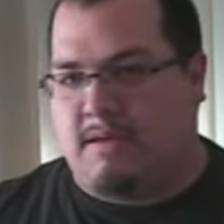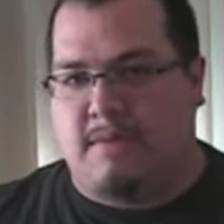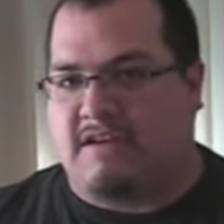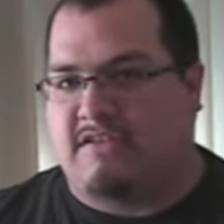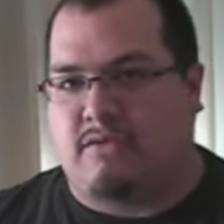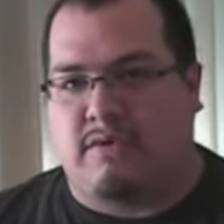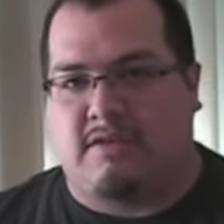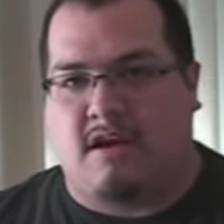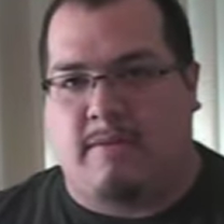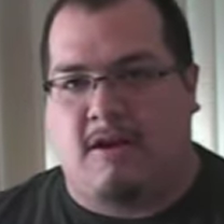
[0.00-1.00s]
then they
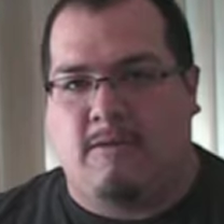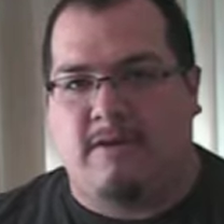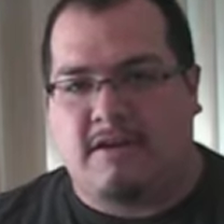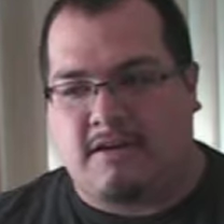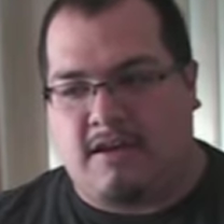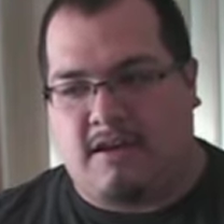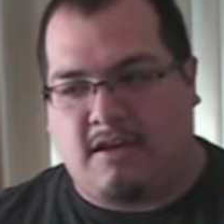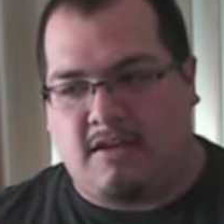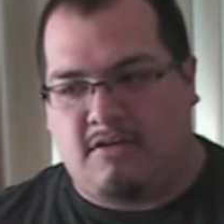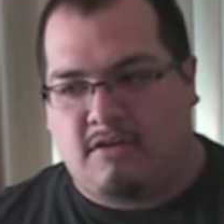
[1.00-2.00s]
mix it with gum
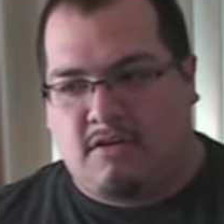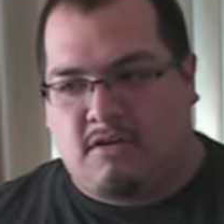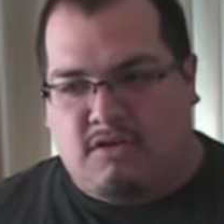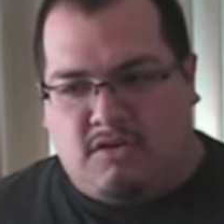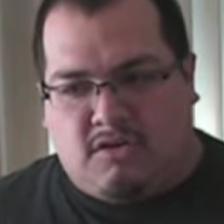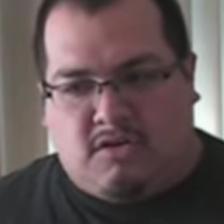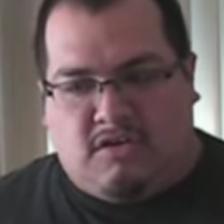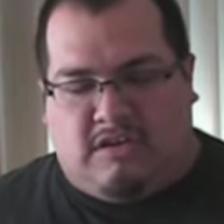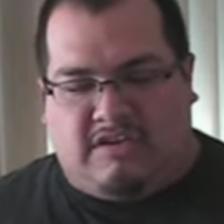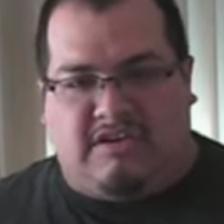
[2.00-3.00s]
arabic and
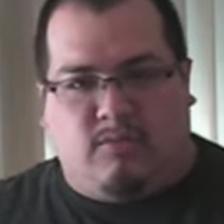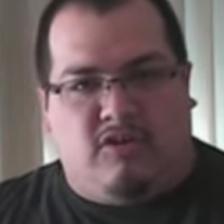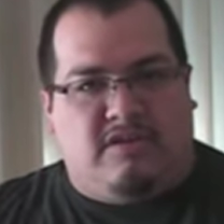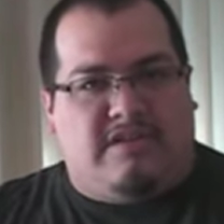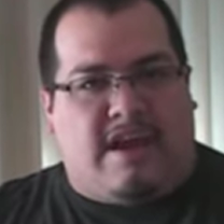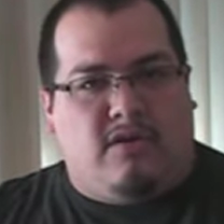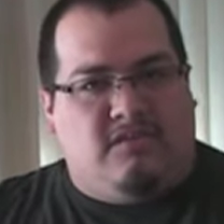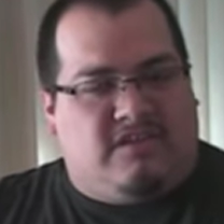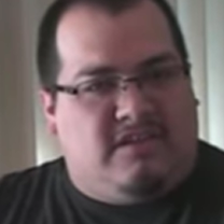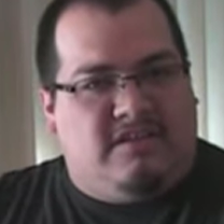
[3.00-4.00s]
simmer
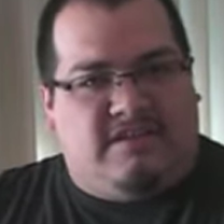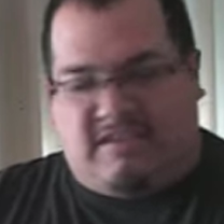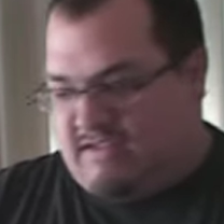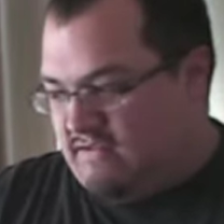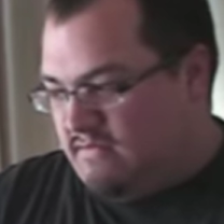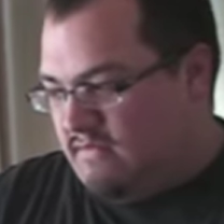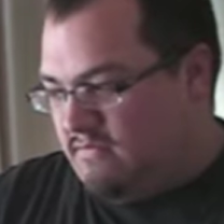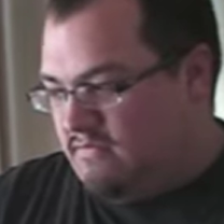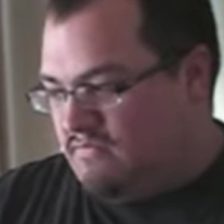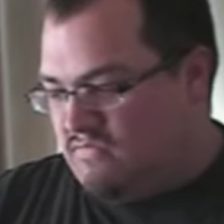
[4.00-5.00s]
it down till
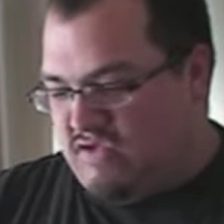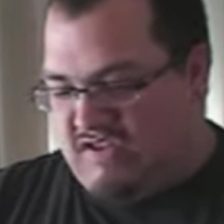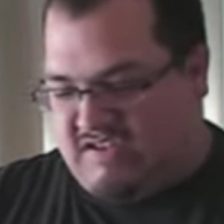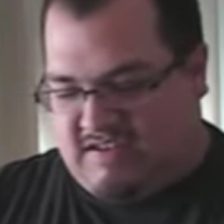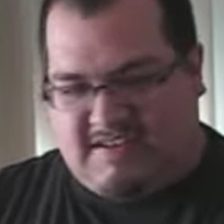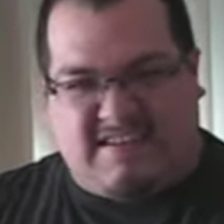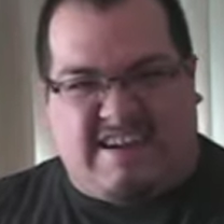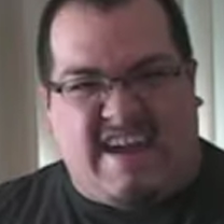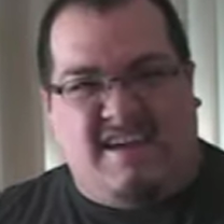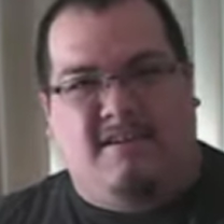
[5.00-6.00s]
it's
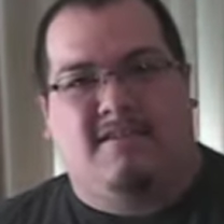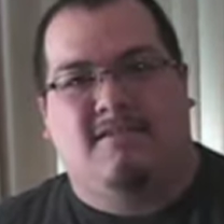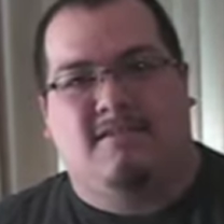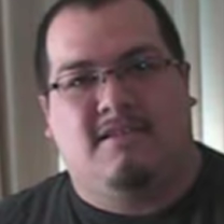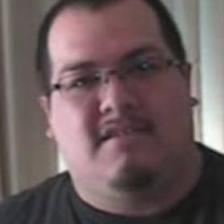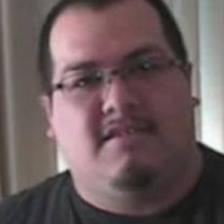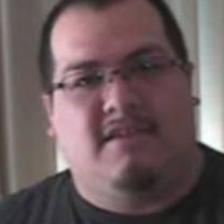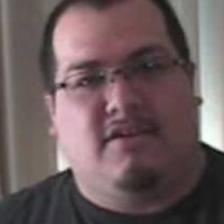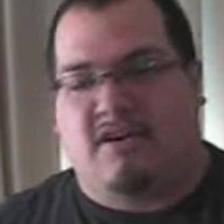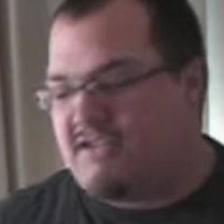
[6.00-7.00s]
this cake,
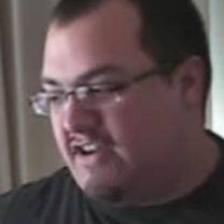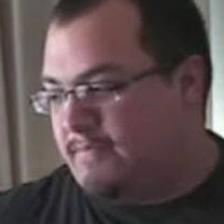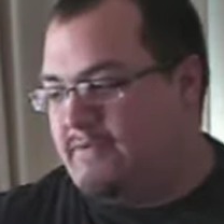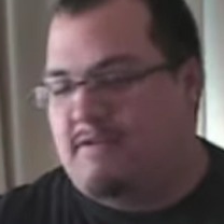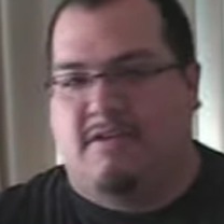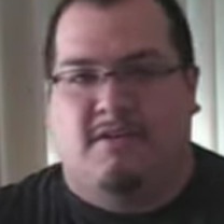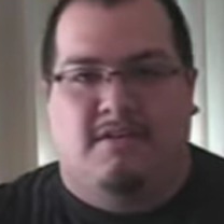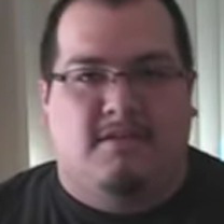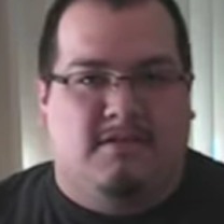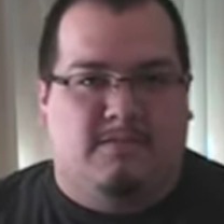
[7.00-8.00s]
and they crush it up,
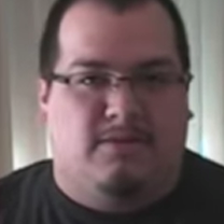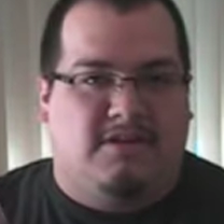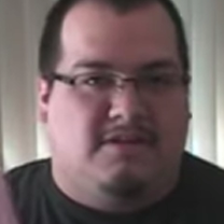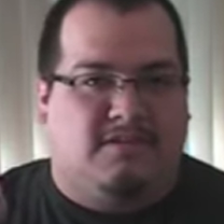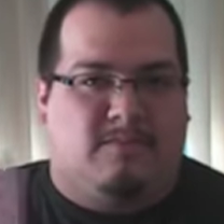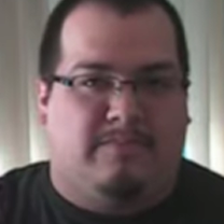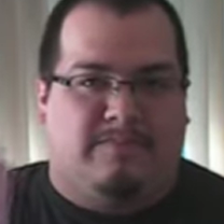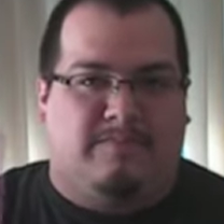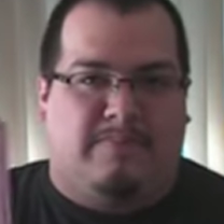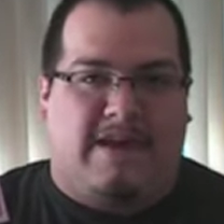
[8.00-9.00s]
put it in a
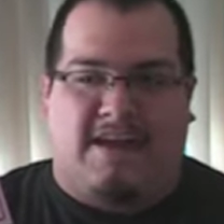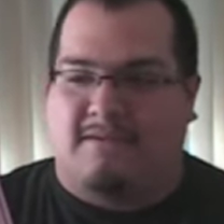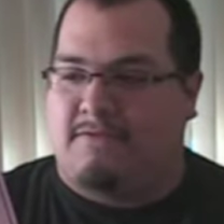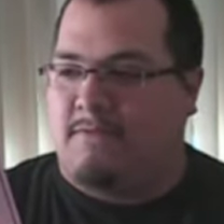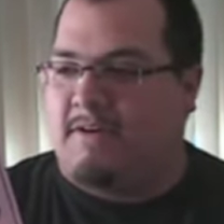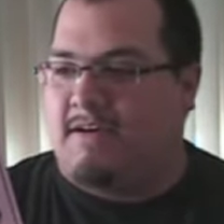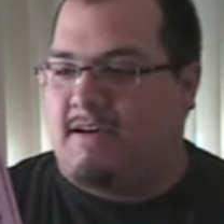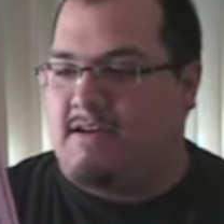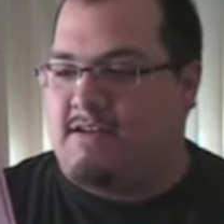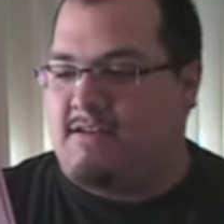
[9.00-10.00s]
little packet
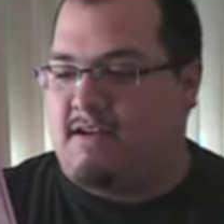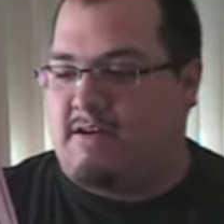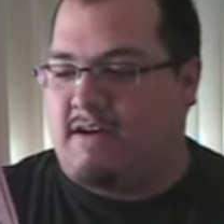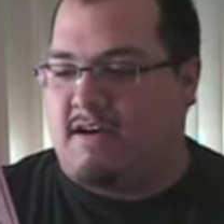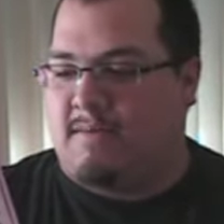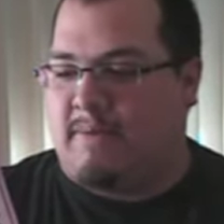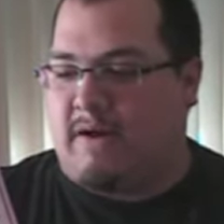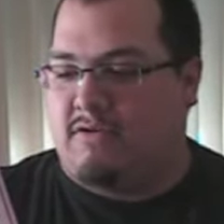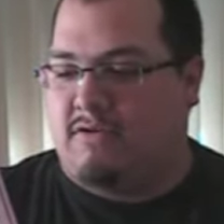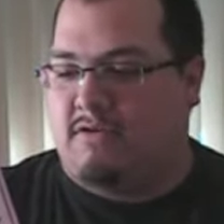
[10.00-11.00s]
for me, and now I
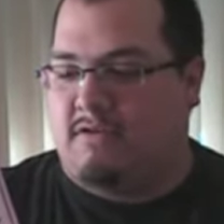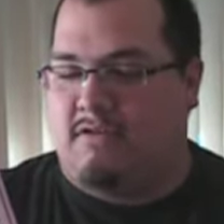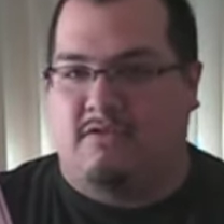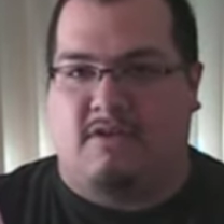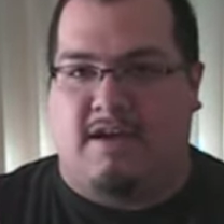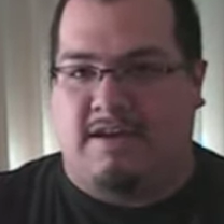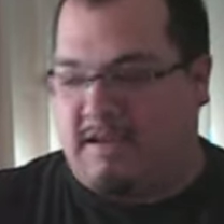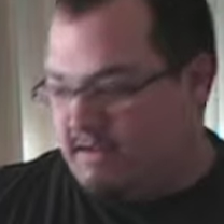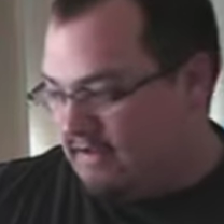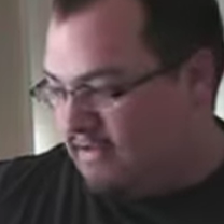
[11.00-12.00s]
got powdered
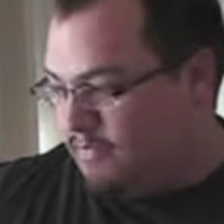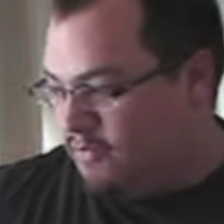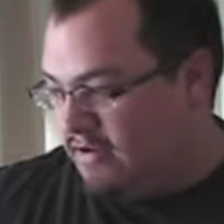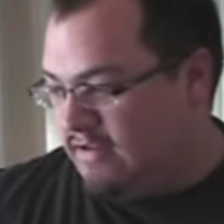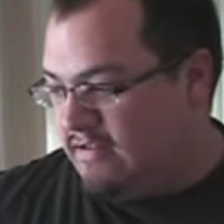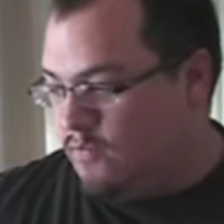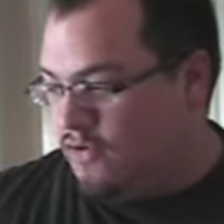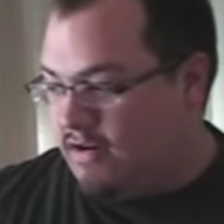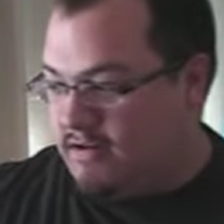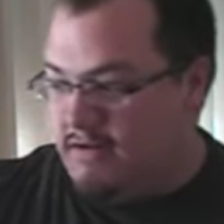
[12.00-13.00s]
dry ink, and I just put it
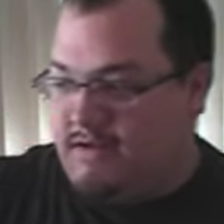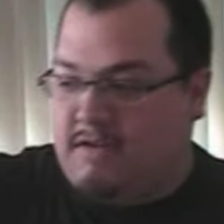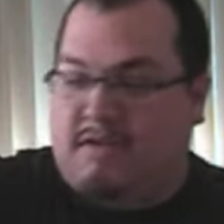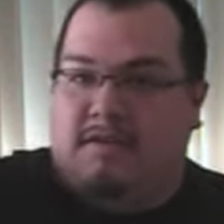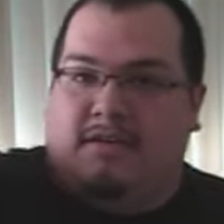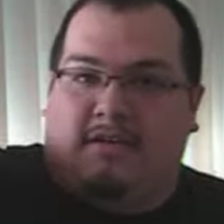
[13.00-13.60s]
in some water,